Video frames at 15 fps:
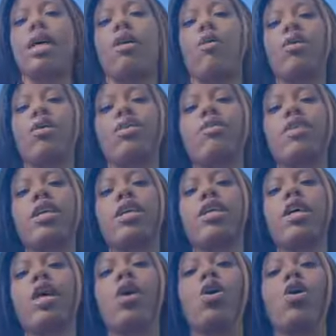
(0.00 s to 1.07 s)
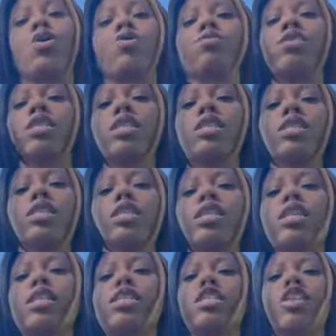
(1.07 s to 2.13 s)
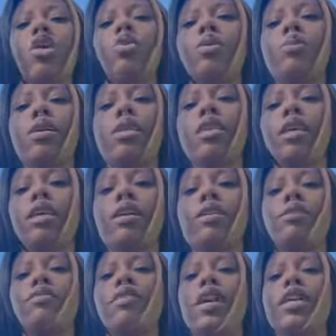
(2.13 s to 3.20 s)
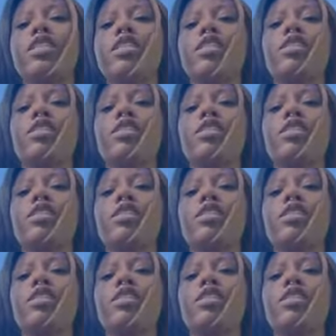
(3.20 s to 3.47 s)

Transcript: on the video, just showing me love, and just